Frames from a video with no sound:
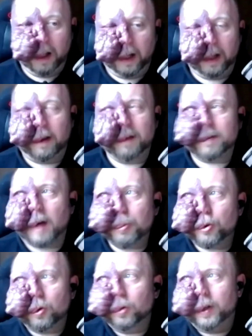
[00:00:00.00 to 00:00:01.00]
It's
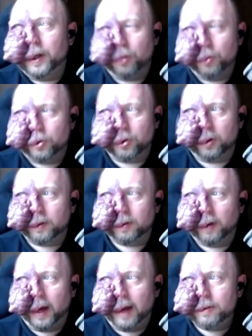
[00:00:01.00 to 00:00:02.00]
absolutely crucial.
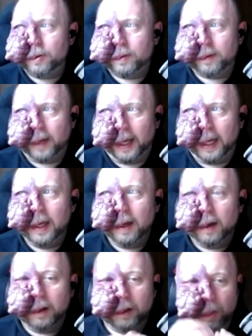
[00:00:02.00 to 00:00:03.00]
So as you say,
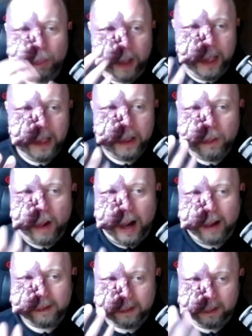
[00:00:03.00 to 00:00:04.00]
the way you
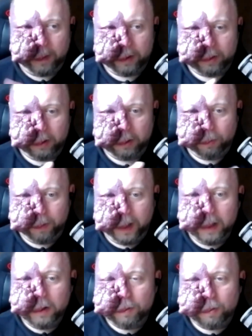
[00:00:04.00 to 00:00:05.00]
ask a question, the
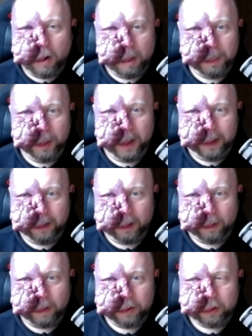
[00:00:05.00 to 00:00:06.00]
way you formulate the
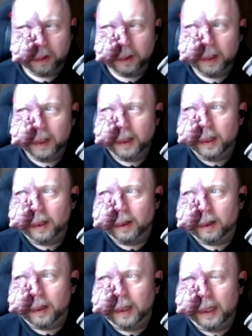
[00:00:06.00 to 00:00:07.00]
question,
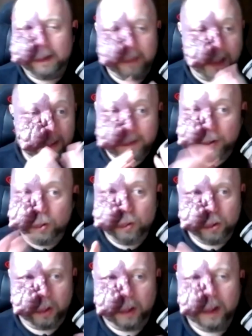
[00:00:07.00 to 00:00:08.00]
it's
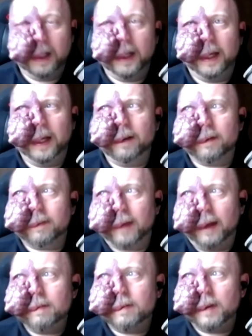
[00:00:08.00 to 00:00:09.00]
crucial. In the
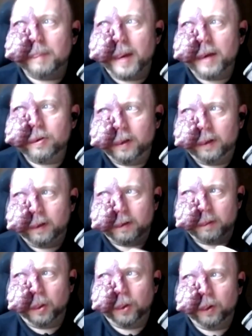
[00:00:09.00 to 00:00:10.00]
sense, imagine
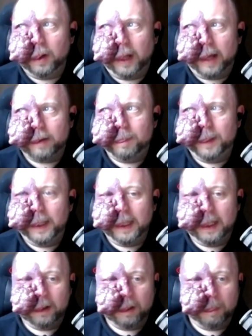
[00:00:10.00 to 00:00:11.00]
this model as
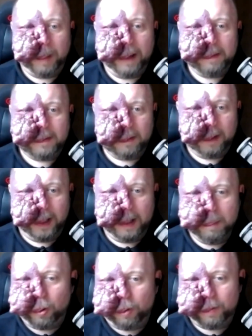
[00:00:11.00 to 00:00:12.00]
being the best
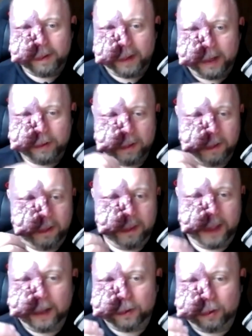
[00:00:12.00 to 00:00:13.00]
improvisation
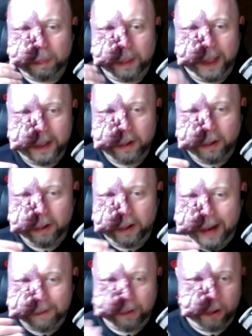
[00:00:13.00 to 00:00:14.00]
theater player
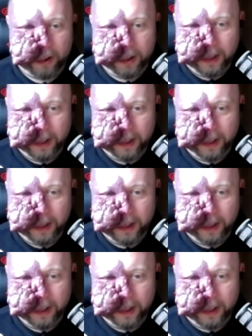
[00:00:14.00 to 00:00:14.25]
ever.